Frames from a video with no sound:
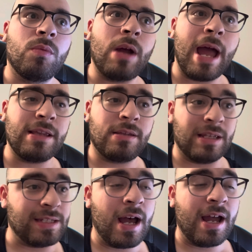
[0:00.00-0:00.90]
at
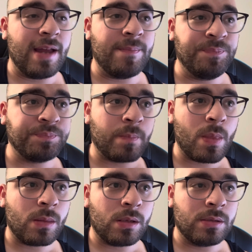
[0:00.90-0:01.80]
the time,
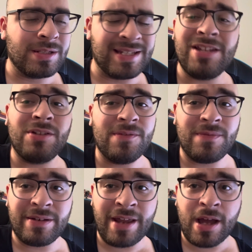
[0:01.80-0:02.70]
still
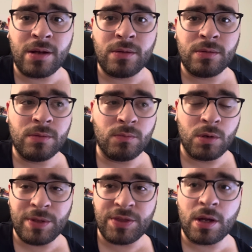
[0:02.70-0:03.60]
even now,
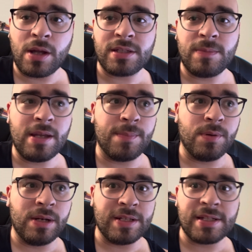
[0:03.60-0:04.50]
what we thought to be a
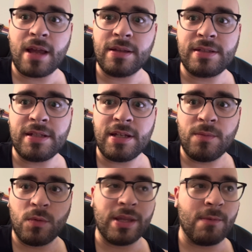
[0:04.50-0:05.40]
pretty solid
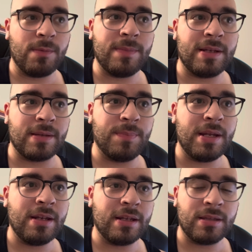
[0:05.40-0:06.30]
team, one that would be
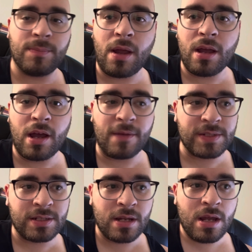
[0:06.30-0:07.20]
competing in the
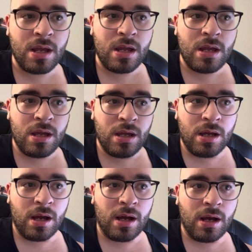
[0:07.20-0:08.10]
playoffs,
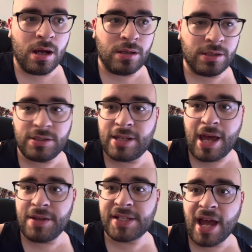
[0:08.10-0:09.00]
the
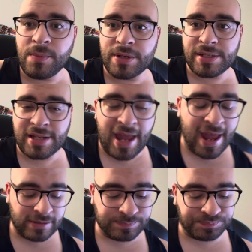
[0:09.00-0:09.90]
Dallas Cowboys.
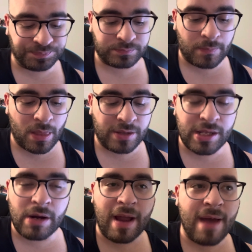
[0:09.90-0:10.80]
And
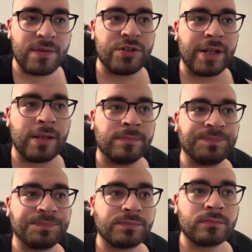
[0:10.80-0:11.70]
they're averaging
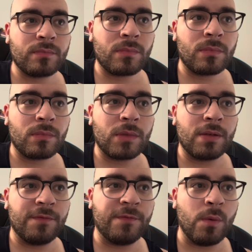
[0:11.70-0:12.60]

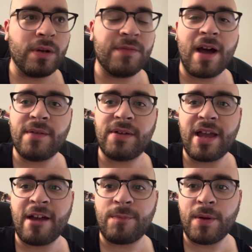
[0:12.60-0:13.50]

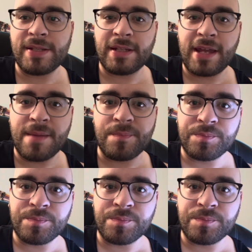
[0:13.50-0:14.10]
45.5 points a game